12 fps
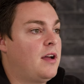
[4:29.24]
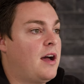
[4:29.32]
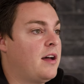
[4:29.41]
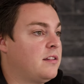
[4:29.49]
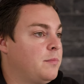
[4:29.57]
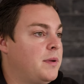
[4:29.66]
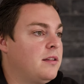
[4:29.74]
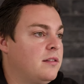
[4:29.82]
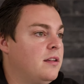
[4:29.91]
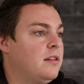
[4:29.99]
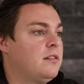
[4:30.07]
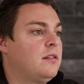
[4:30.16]
as a
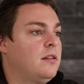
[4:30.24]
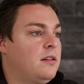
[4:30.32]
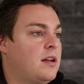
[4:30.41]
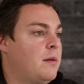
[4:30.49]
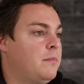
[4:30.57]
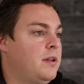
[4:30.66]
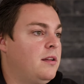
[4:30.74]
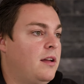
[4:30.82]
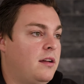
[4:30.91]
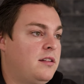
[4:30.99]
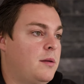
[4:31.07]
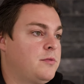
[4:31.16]
business can be
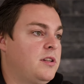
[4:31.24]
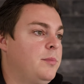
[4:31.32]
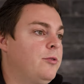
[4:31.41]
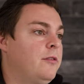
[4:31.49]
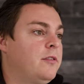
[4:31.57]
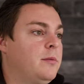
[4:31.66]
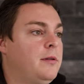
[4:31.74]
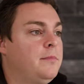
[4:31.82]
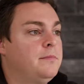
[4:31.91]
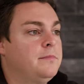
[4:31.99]
exceptionally profitable.